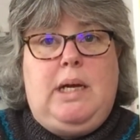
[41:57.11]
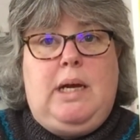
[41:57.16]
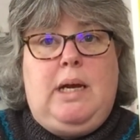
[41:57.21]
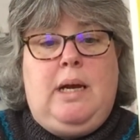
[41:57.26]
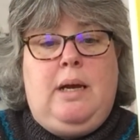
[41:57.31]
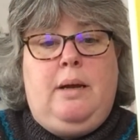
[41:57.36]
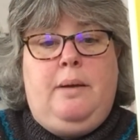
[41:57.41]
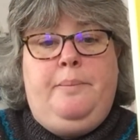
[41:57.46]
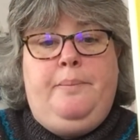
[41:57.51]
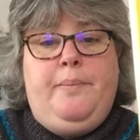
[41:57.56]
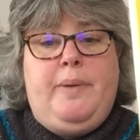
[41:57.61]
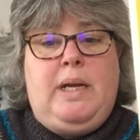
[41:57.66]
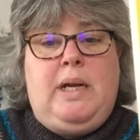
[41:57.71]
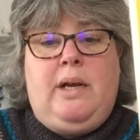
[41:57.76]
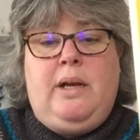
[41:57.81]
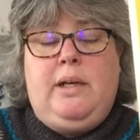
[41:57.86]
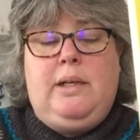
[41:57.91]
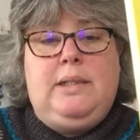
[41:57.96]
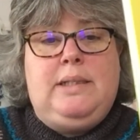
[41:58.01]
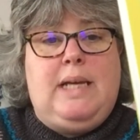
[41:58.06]
And
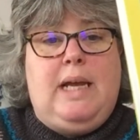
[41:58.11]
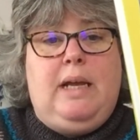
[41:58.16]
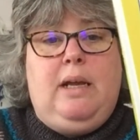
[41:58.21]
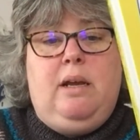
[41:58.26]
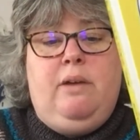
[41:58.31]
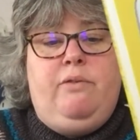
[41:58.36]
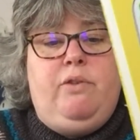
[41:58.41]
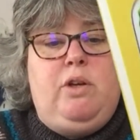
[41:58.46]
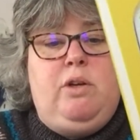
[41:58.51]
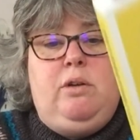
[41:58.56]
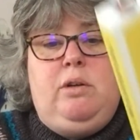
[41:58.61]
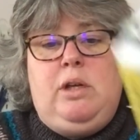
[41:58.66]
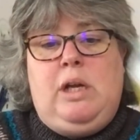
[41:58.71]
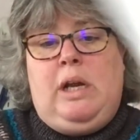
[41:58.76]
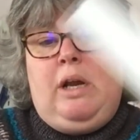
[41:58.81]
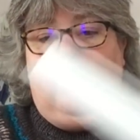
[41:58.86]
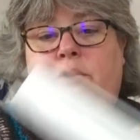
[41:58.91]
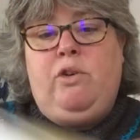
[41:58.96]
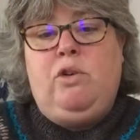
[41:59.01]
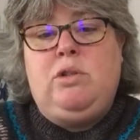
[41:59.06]
like I say, if
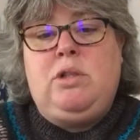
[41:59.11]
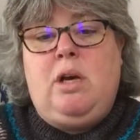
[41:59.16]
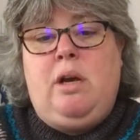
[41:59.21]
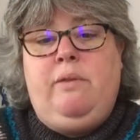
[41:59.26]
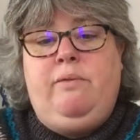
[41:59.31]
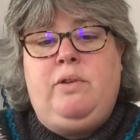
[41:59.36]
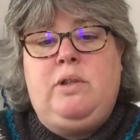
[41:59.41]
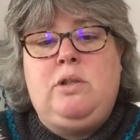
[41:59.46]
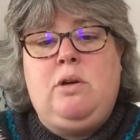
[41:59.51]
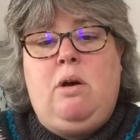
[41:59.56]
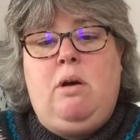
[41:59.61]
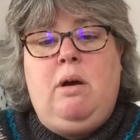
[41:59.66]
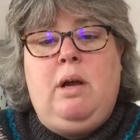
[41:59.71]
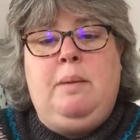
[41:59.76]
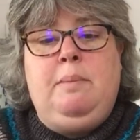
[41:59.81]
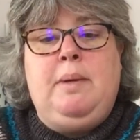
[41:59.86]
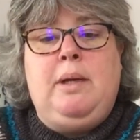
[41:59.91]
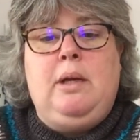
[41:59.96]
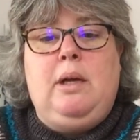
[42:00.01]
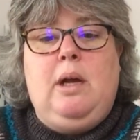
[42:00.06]
you're tight for
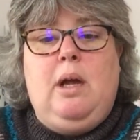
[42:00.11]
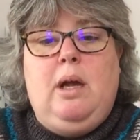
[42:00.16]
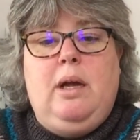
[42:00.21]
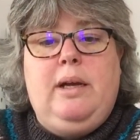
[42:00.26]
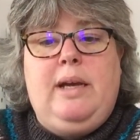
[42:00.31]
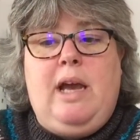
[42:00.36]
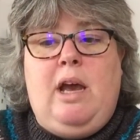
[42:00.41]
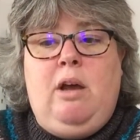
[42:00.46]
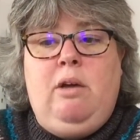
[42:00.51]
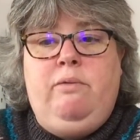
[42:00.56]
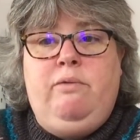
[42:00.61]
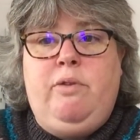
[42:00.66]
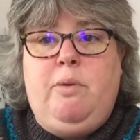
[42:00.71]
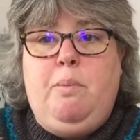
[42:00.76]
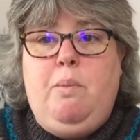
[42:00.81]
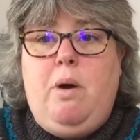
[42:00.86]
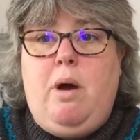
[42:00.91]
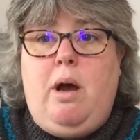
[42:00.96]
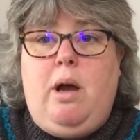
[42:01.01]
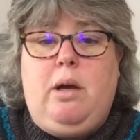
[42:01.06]
time, get home
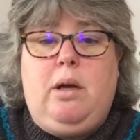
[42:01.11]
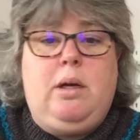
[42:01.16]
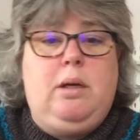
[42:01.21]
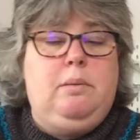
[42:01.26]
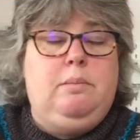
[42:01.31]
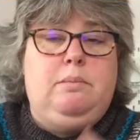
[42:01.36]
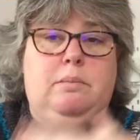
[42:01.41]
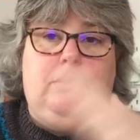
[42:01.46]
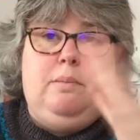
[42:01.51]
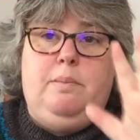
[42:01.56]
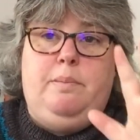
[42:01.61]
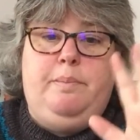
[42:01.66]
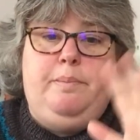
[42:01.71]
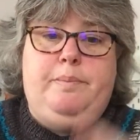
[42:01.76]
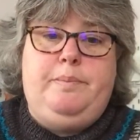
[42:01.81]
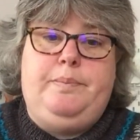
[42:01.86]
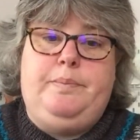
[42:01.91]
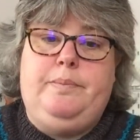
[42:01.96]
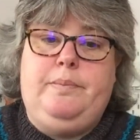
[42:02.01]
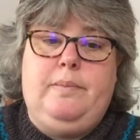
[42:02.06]
from work,
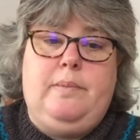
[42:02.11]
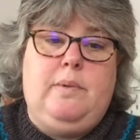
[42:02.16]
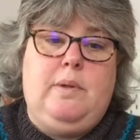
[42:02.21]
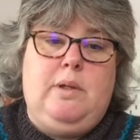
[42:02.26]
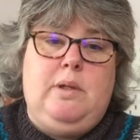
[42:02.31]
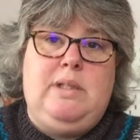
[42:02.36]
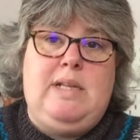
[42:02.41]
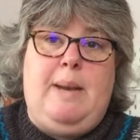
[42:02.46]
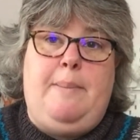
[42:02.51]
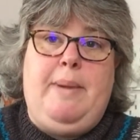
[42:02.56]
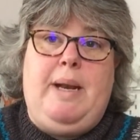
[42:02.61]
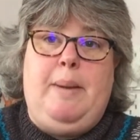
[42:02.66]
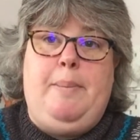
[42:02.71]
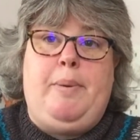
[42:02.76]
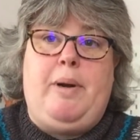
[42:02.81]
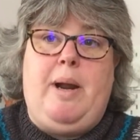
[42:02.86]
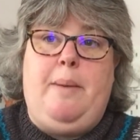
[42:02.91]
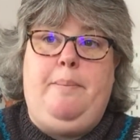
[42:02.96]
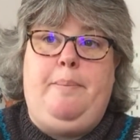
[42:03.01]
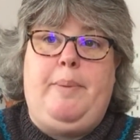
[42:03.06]
10-minute
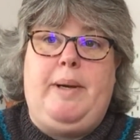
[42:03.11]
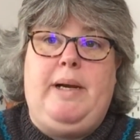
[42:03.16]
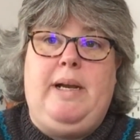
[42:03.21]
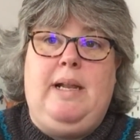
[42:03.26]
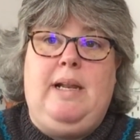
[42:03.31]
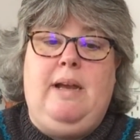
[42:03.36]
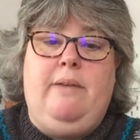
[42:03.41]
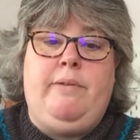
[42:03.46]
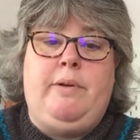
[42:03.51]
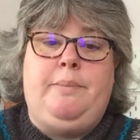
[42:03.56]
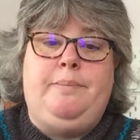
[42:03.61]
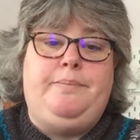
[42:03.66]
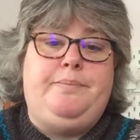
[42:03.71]
prep, bung it in the oven.